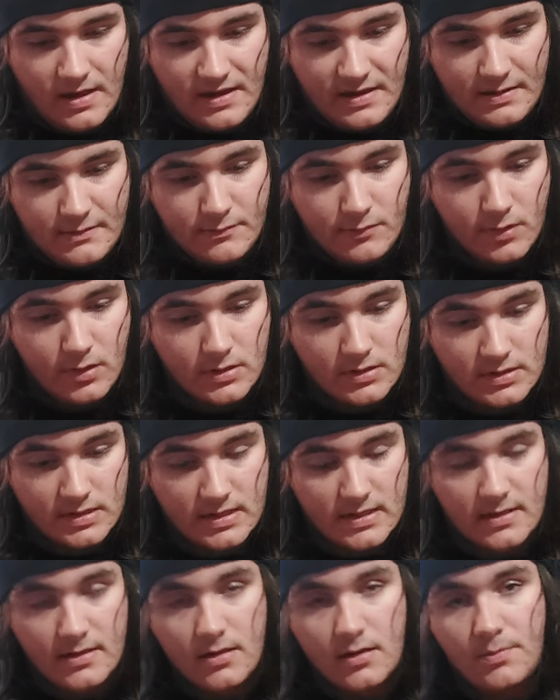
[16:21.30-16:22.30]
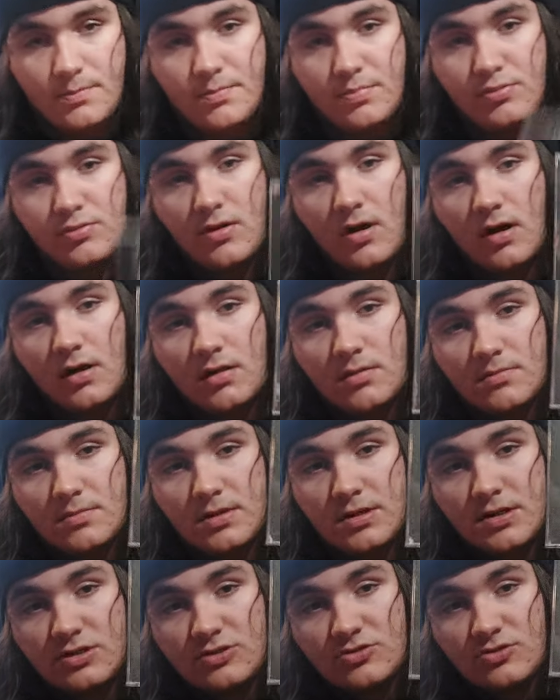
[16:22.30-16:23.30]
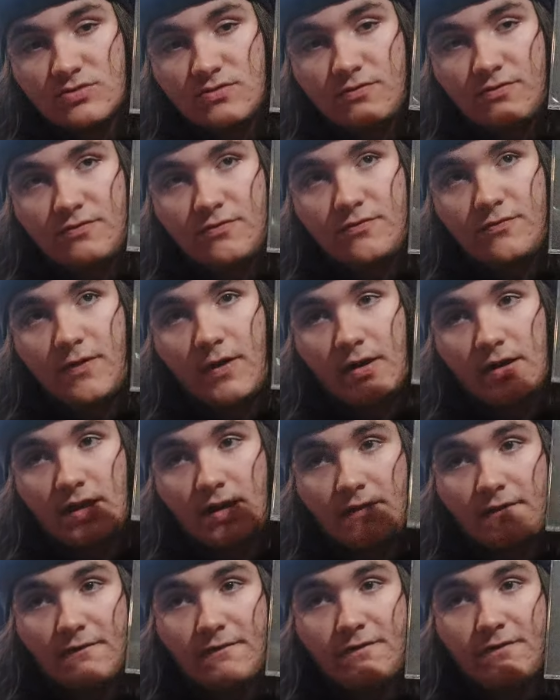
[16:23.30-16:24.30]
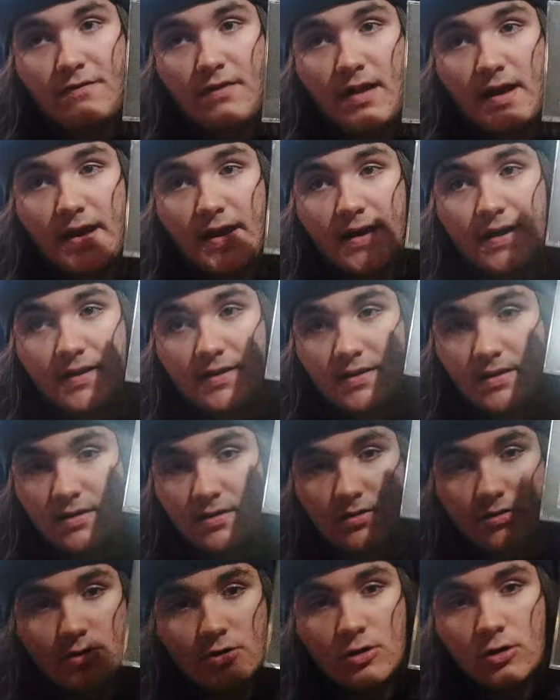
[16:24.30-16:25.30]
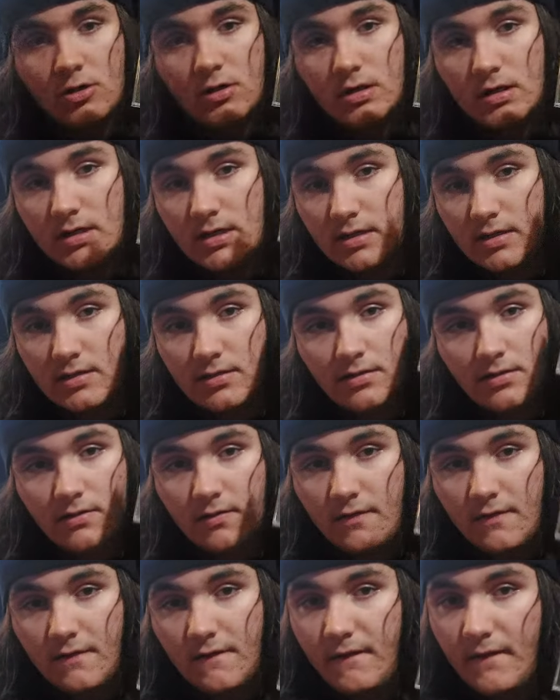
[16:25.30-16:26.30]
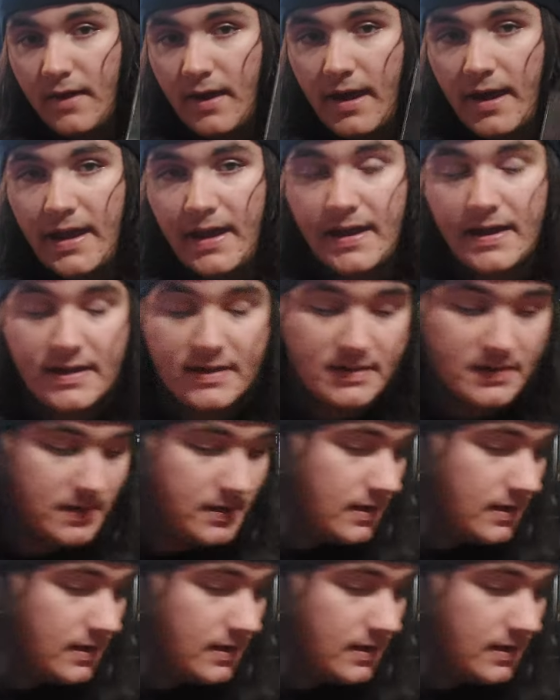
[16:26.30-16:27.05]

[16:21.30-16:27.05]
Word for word: I want to get a proclamation fucking flag hoodie hat.